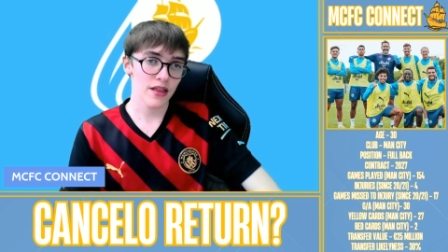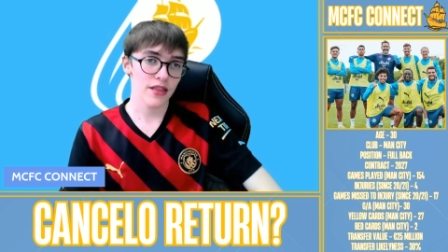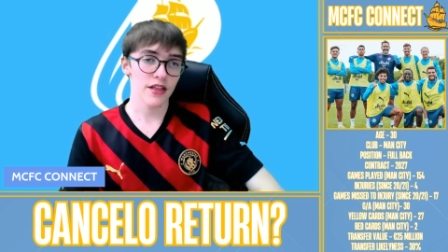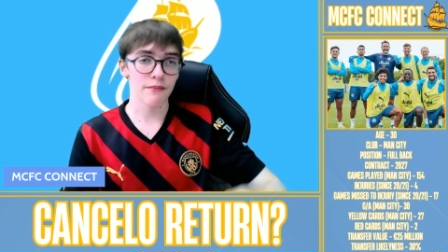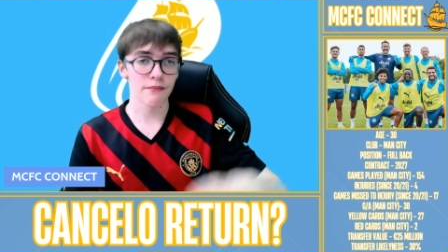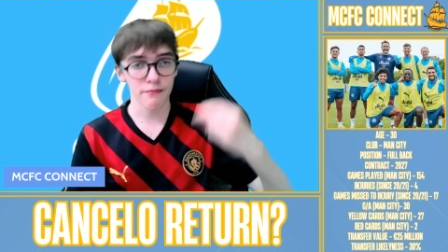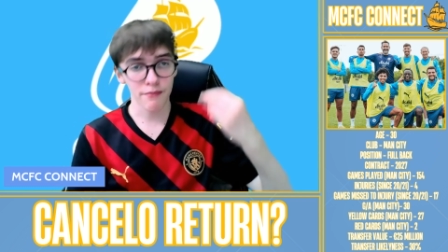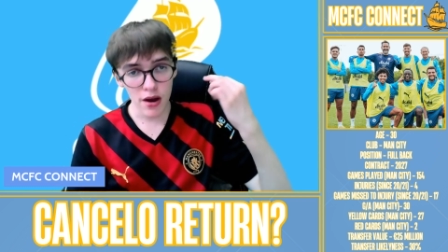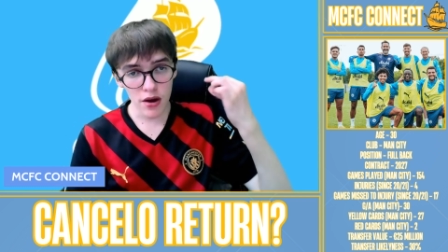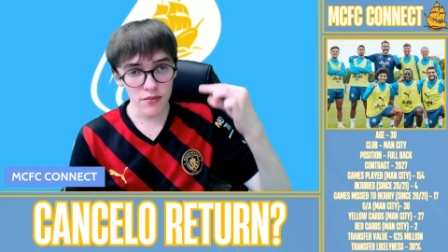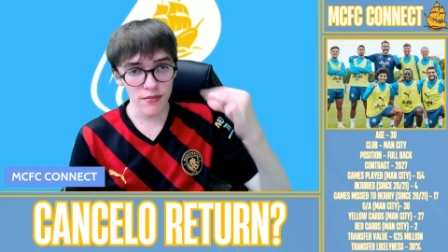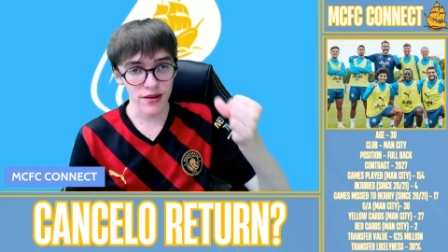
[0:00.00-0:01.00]
The
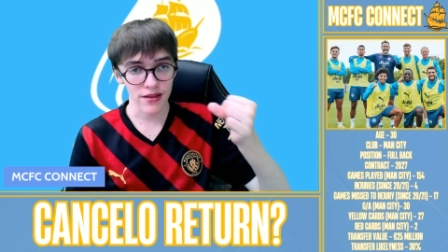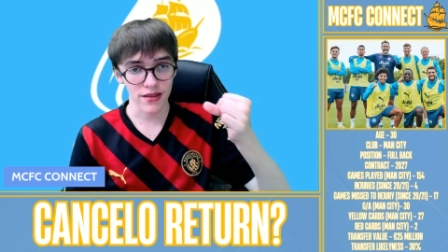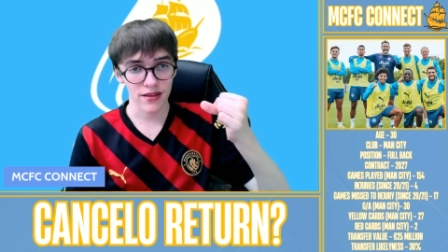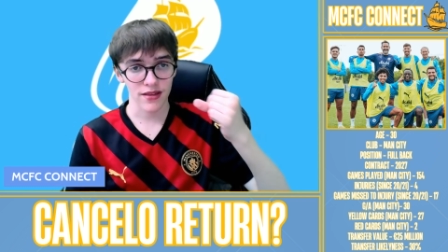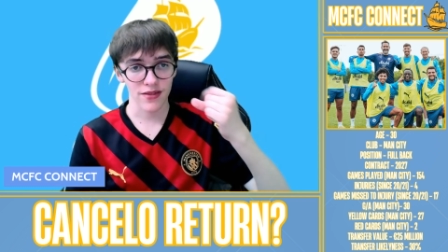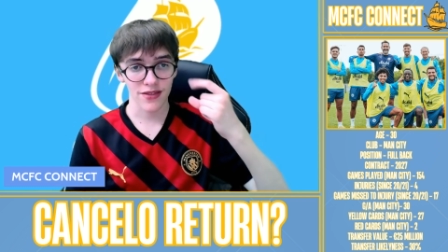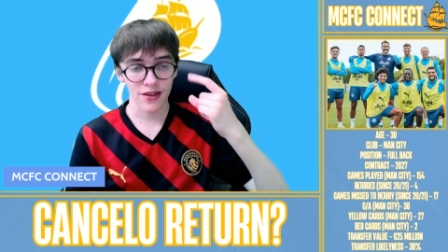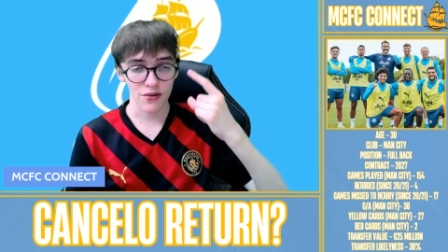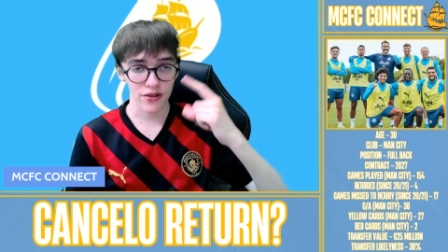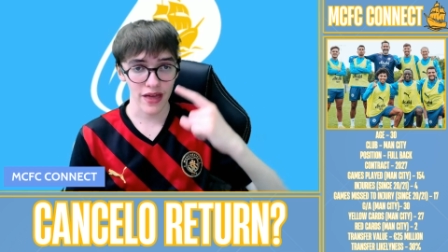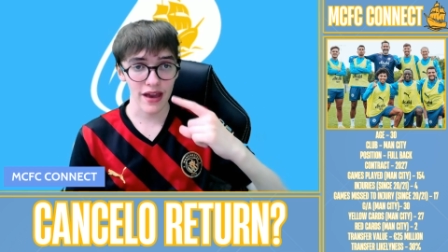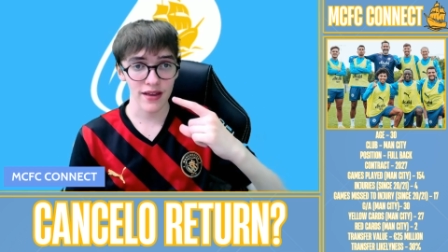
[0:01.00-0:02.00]
moment those
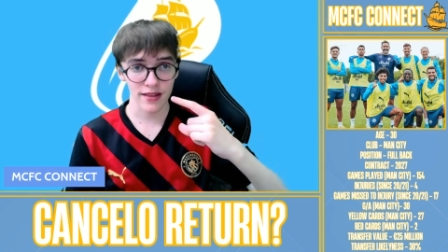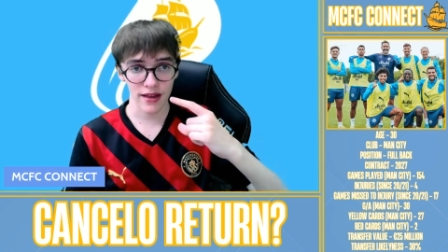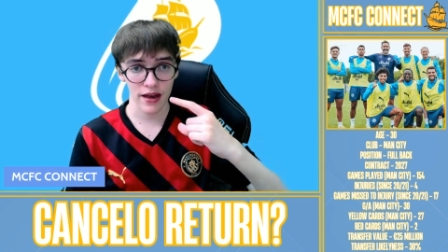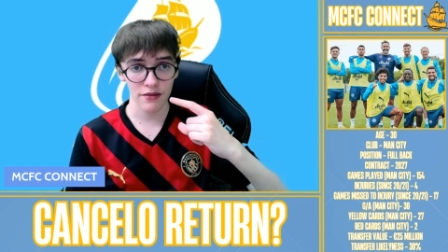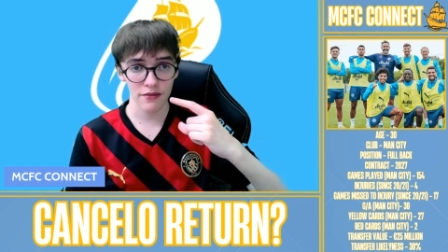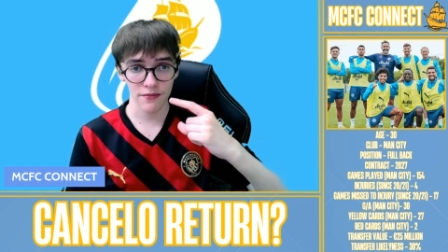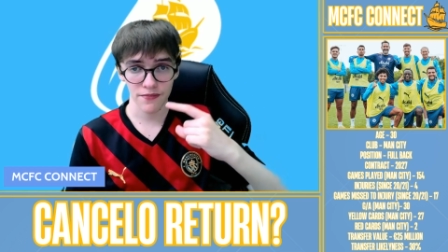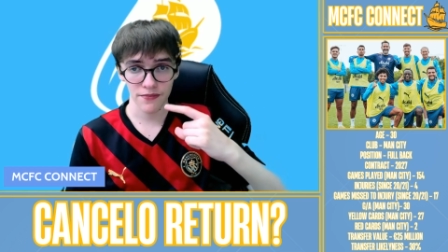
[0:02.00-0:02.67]
legs go,